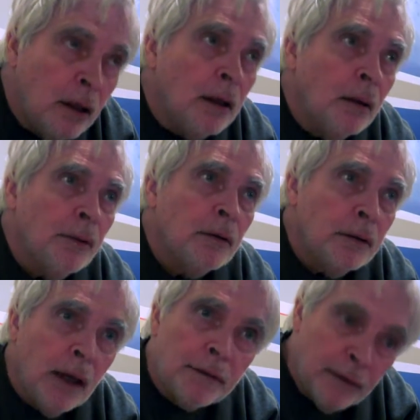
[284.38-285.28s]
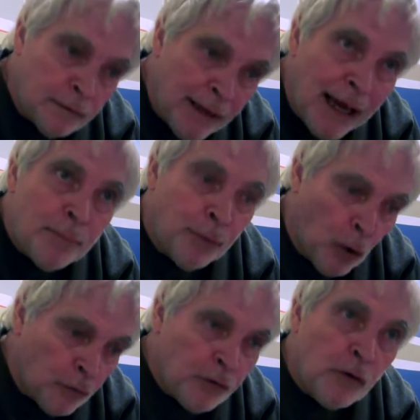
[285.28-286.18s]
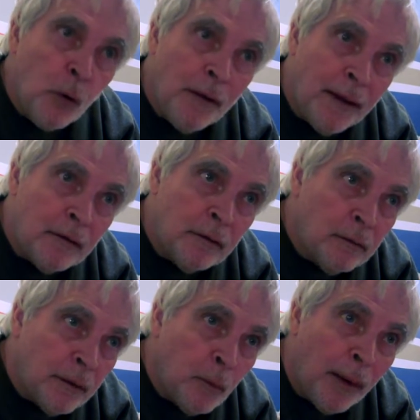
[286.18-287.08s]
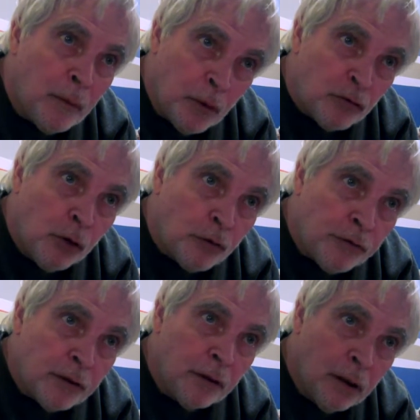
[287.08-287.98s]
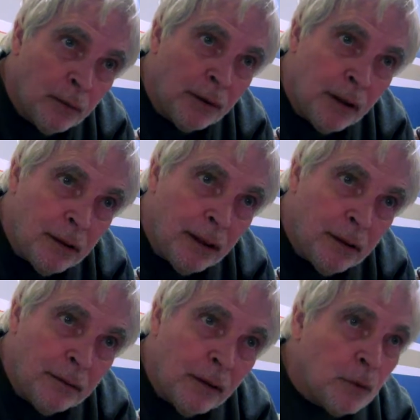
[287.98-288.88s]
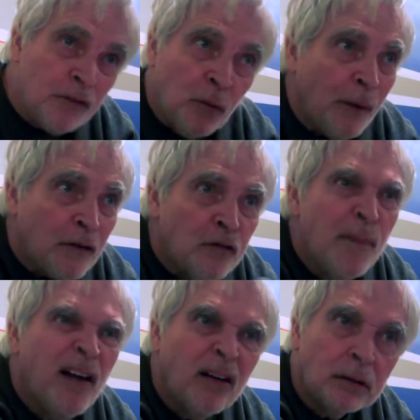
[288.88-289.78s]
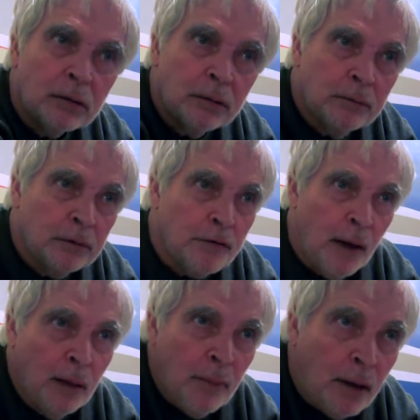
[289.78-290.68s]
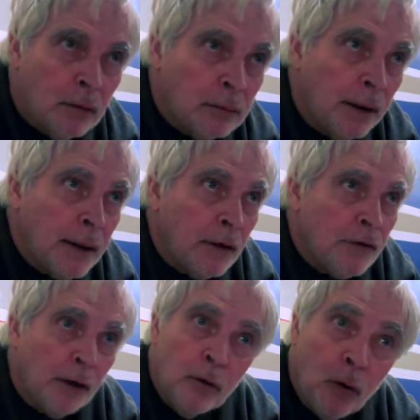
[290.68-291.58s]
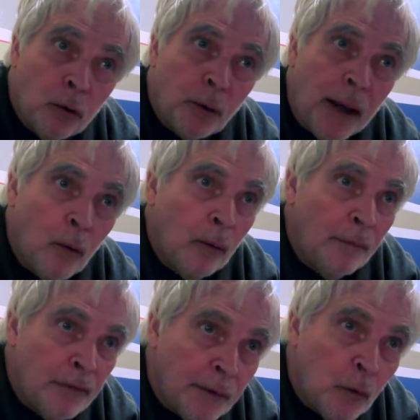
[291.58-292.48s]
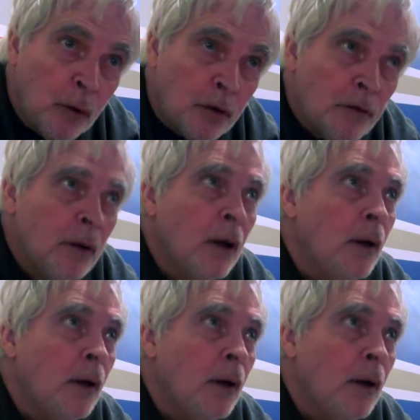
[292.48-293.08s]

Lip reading: extent, but I think that, but also the way it was roasted, you know, and in other words, the way it smelled. So I can't say I know how everything works,